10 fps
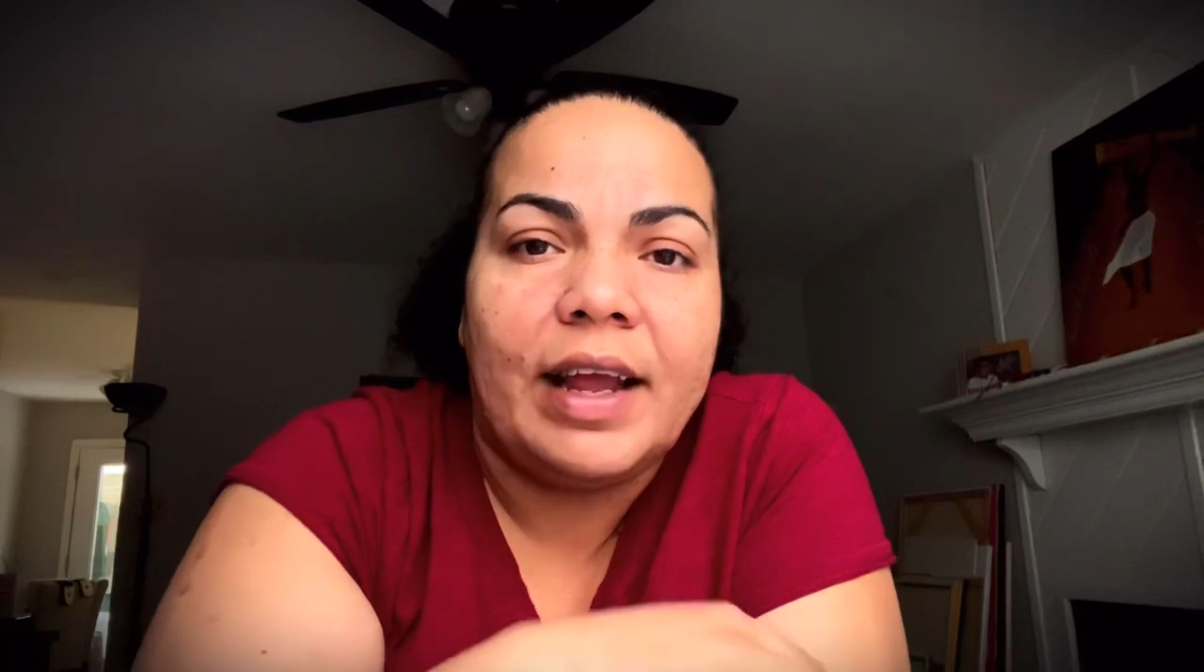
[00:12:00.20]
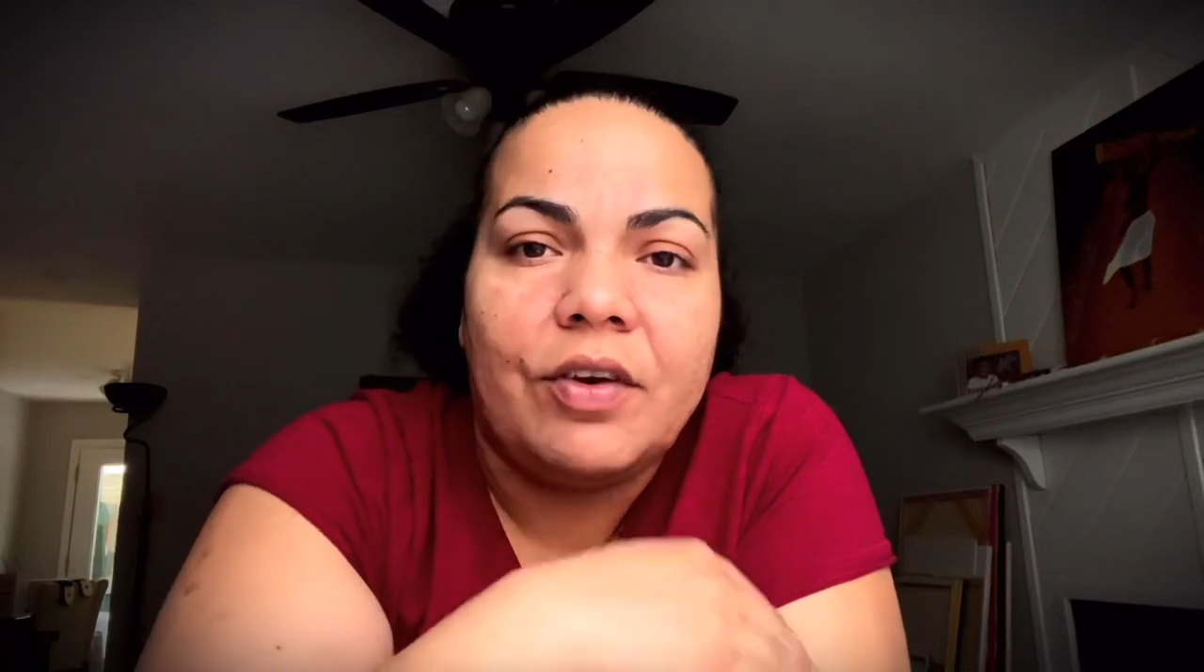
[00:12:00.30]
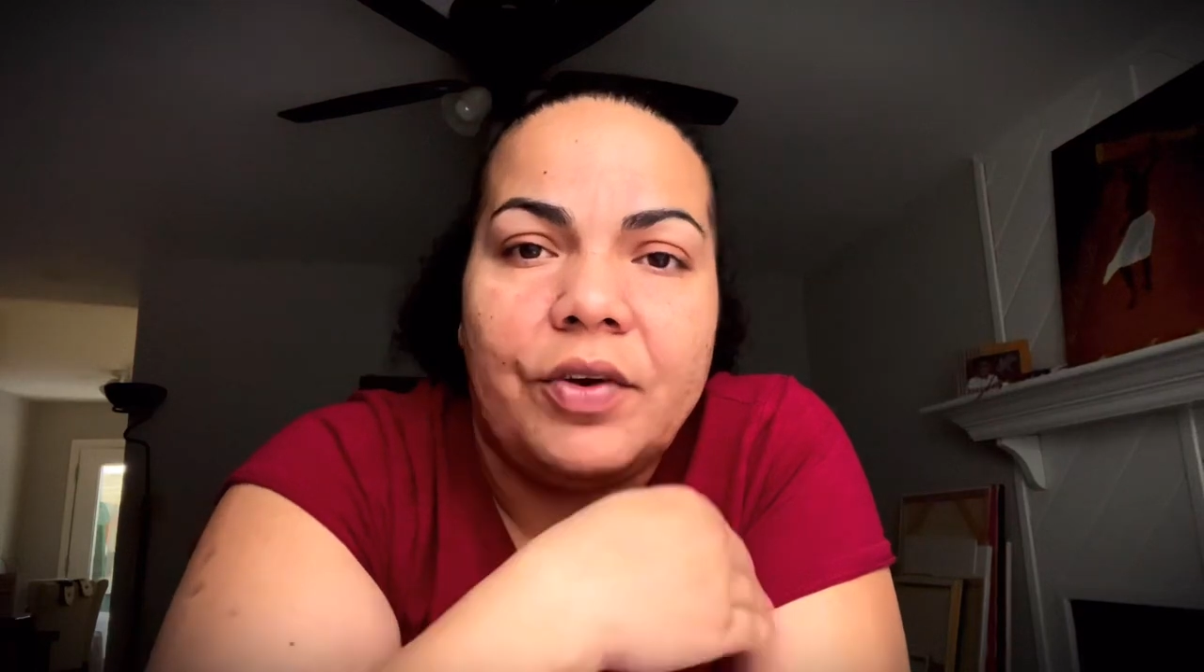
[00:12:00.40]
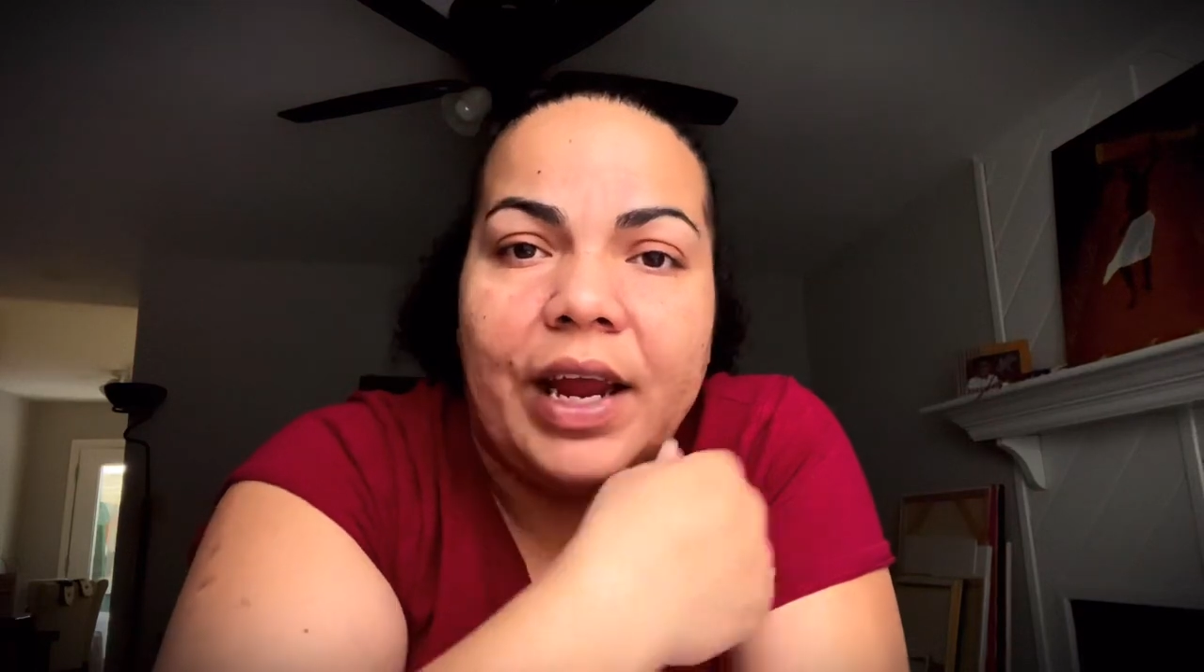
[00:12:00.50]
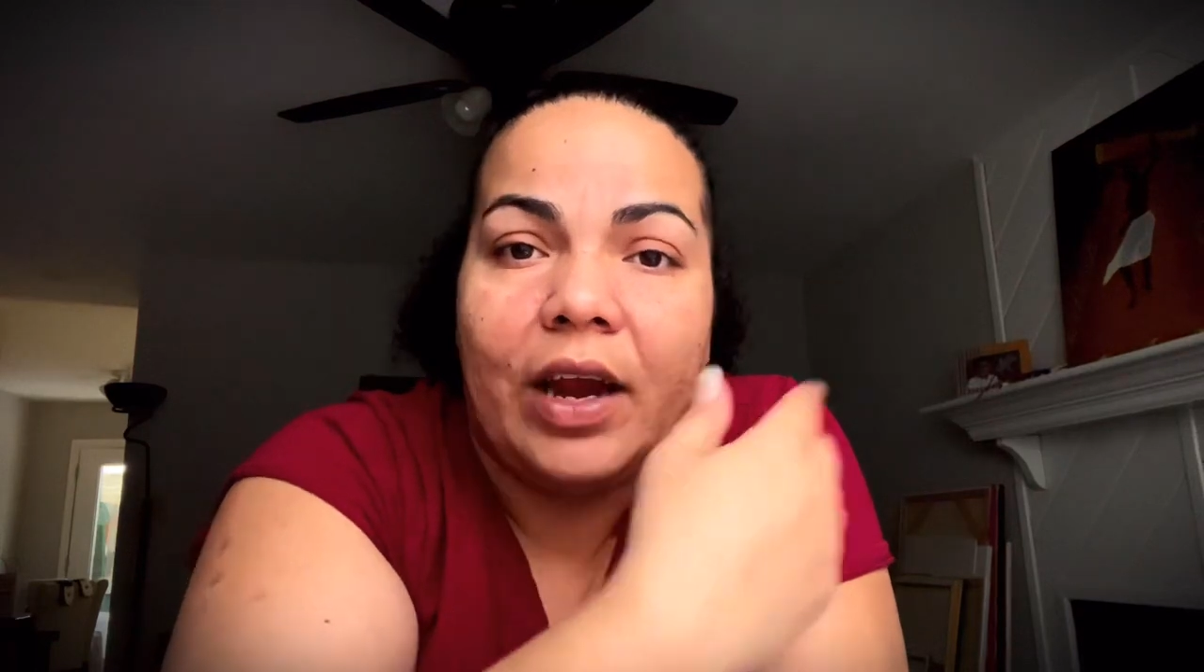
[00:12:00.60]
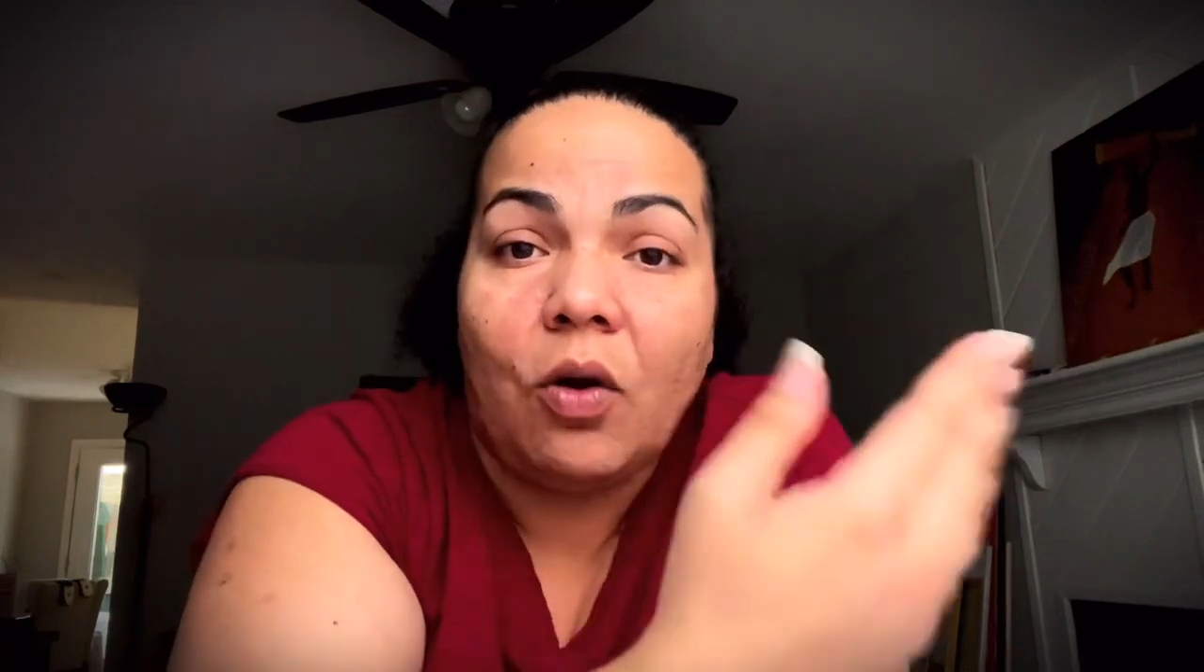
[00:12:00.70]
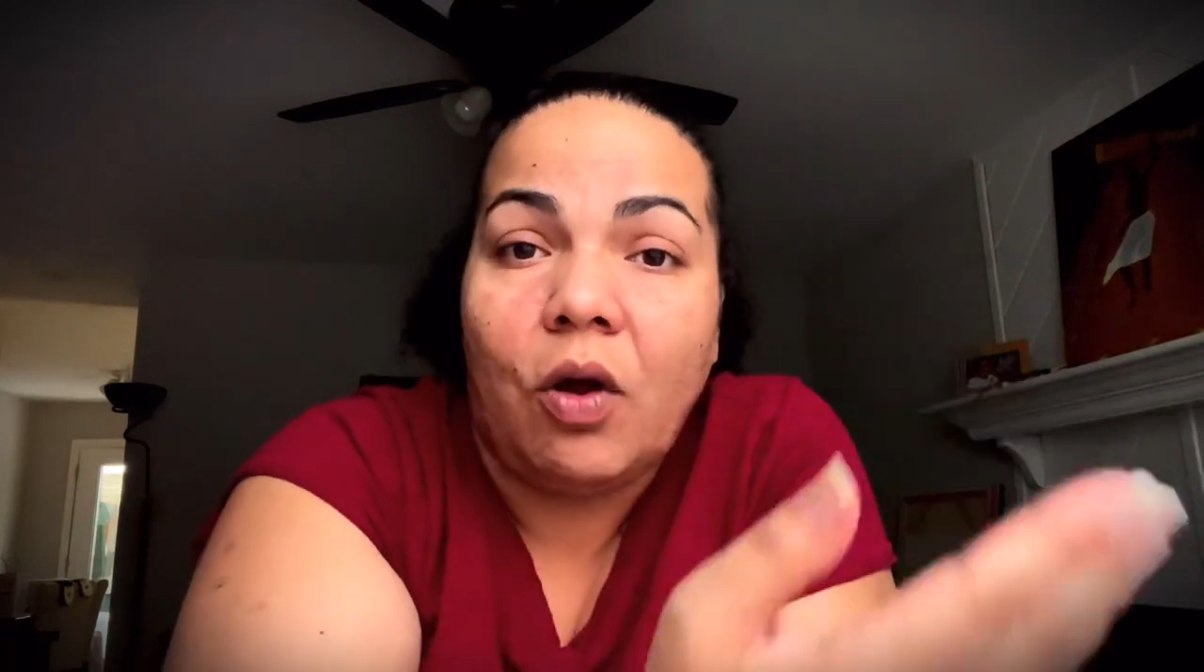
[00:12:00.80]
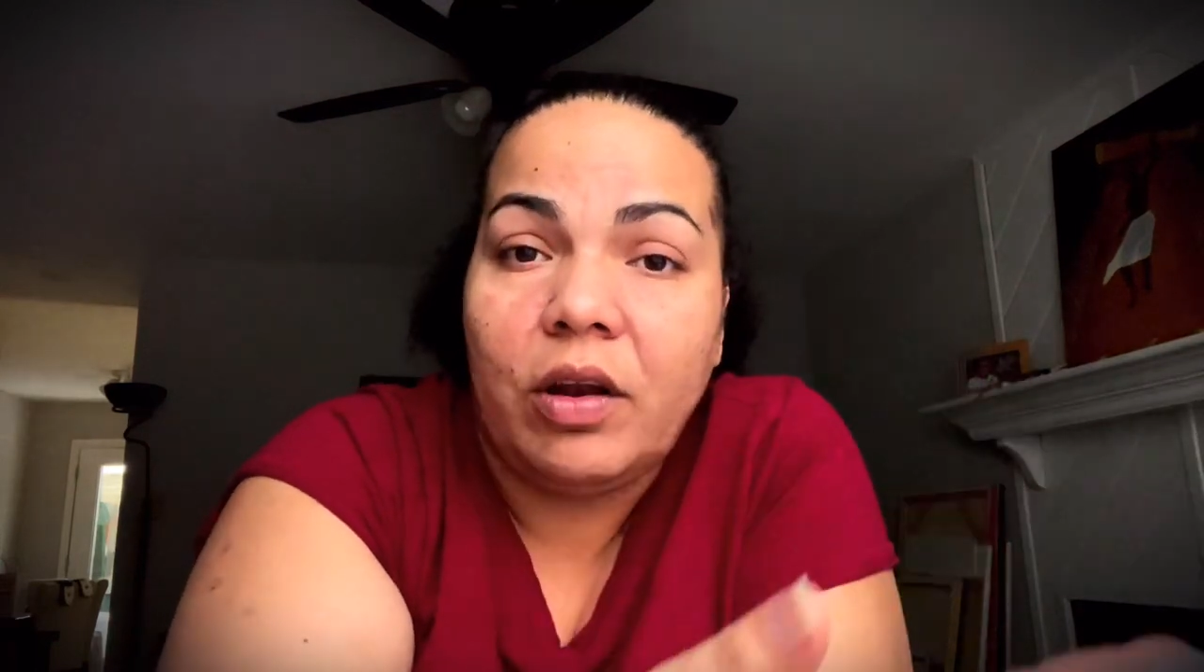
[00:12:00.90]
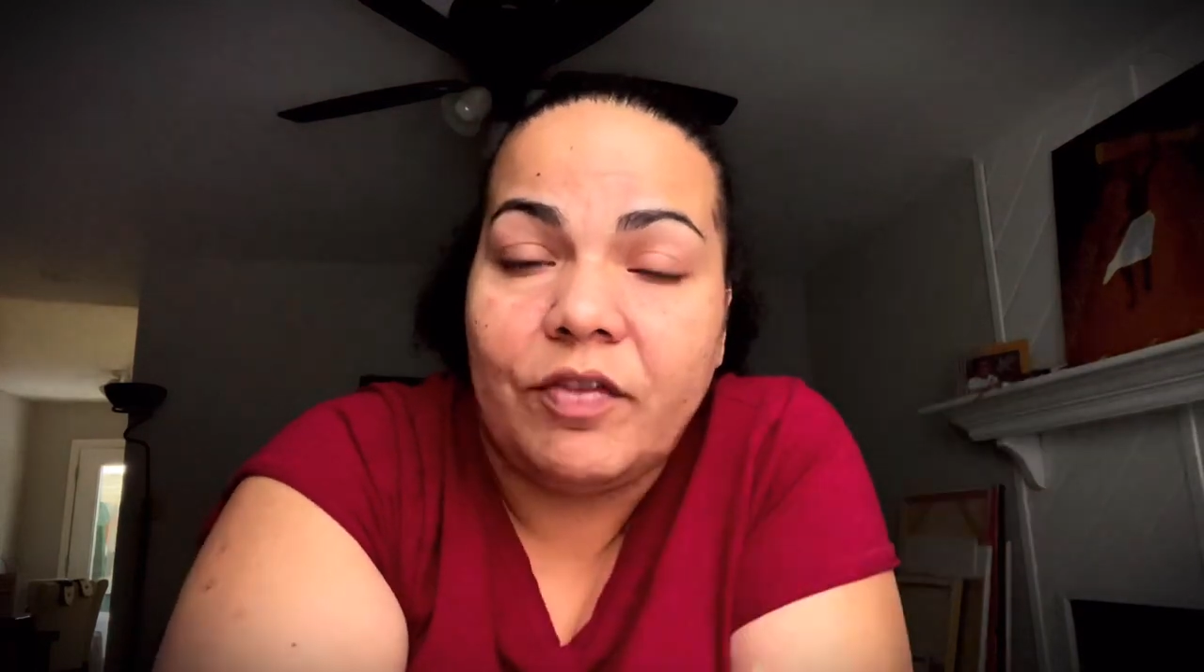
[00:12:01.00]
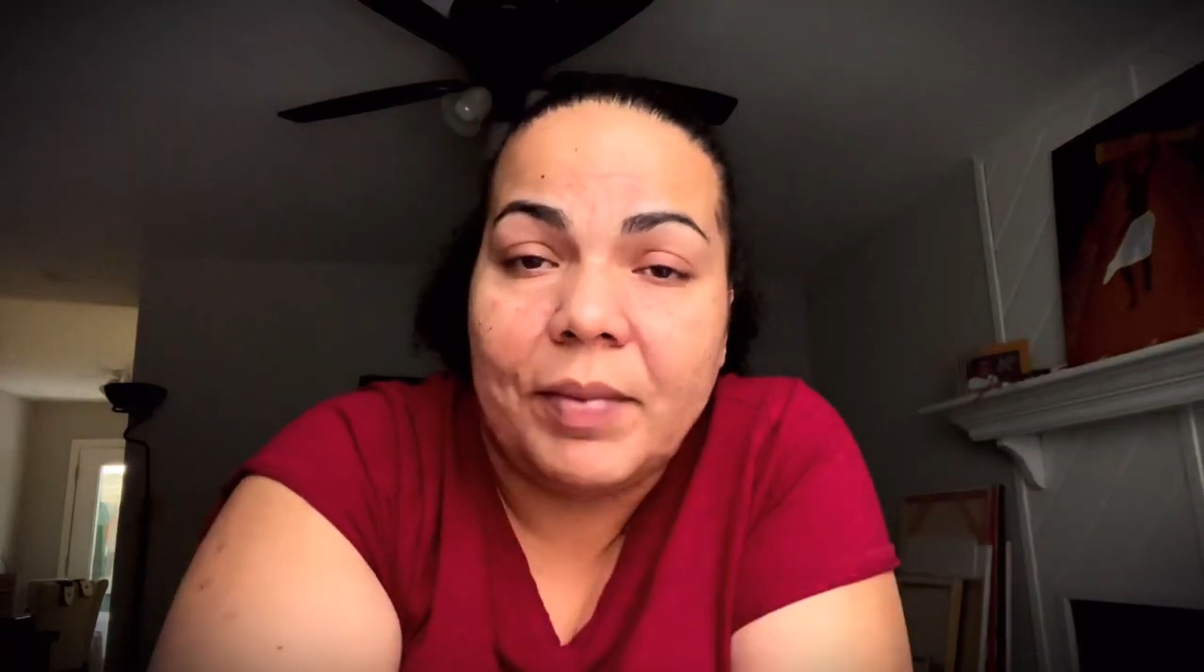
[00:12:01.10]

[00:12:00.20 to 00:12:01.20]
I create all of